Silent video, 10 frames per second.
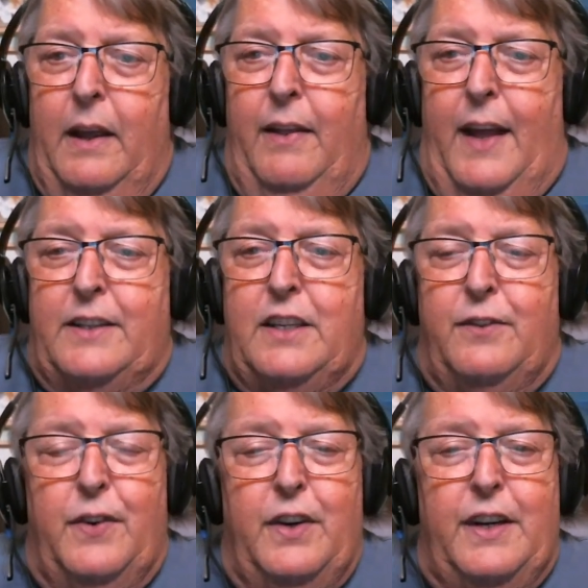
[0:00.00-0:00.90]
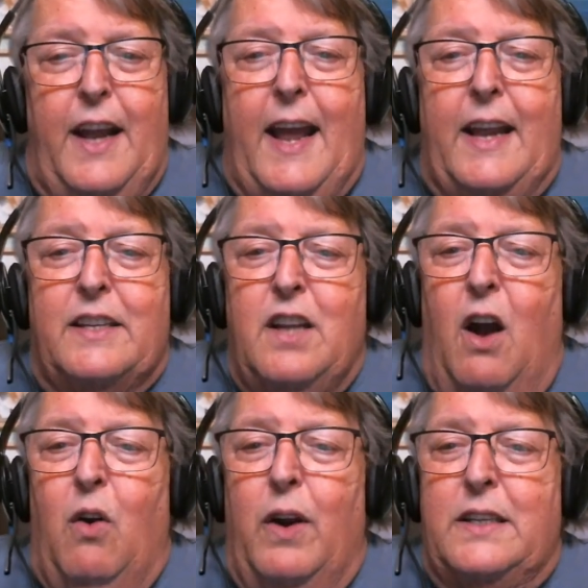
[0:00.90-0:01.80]
That's it for today. As
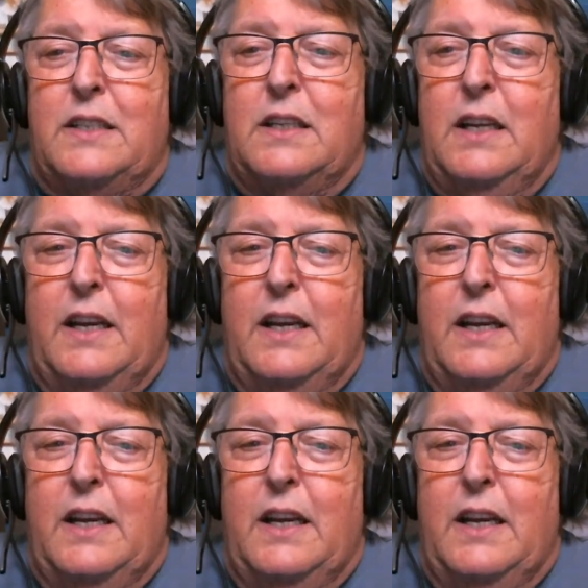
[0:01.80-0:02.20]
always,